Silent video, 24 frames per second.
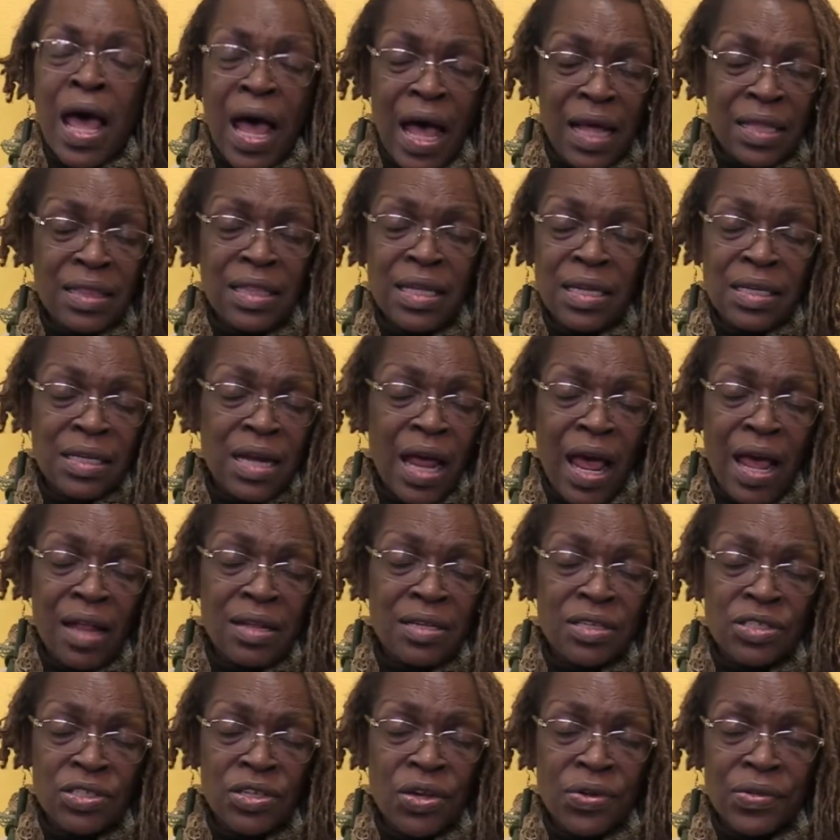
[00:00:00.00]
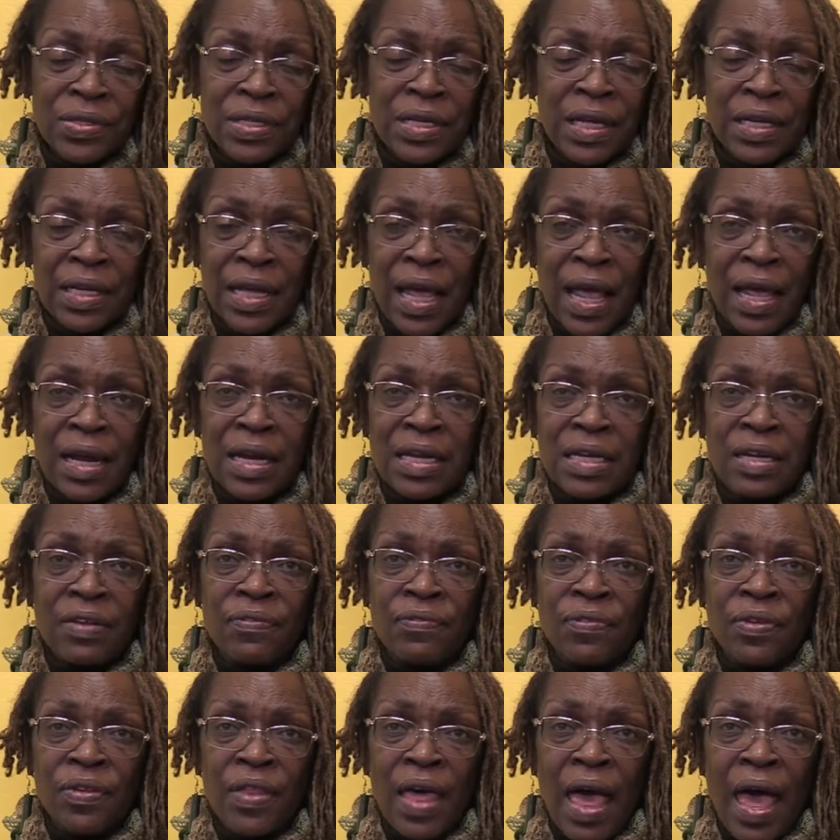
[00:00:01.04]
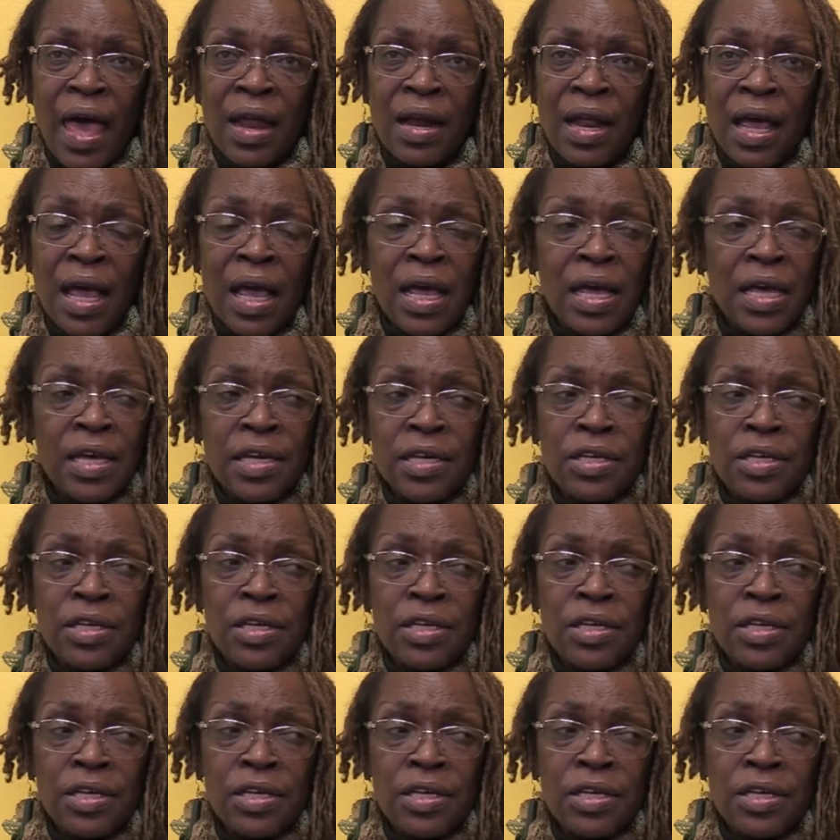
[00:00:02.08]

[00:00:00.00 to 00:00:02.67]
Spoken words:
I think Nyle is certainly a candidate for that.